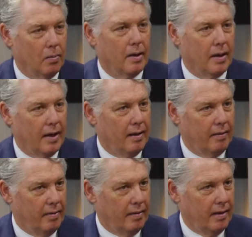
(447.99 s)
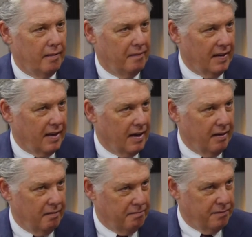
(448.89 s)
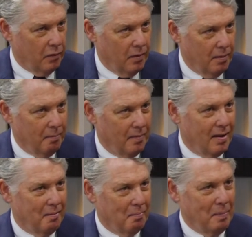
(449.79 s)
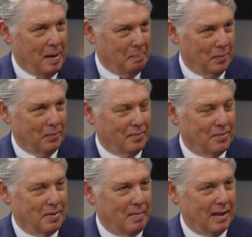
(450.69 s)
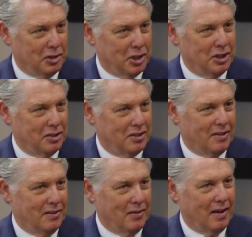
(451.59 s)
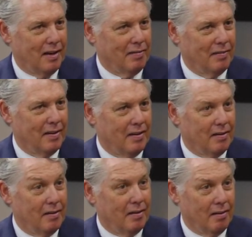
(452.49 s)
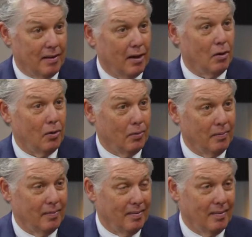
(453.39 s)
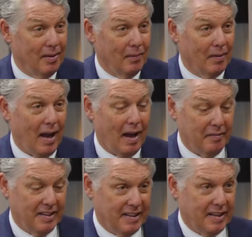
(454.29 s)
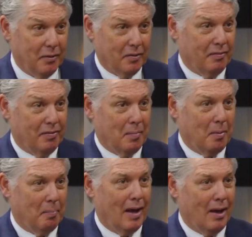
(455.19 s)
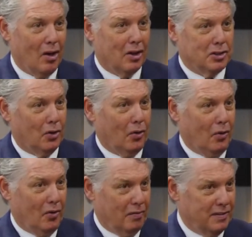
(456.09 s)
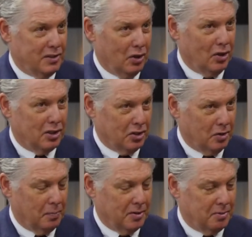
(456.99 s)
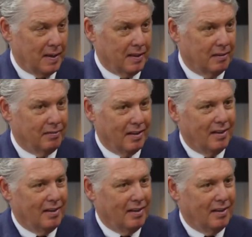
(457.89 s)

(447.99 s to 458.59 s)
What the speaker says: Well, and if it can inform people to make changes in their life, let alone, you know, having to deal with it from a biological or a physiological perspective,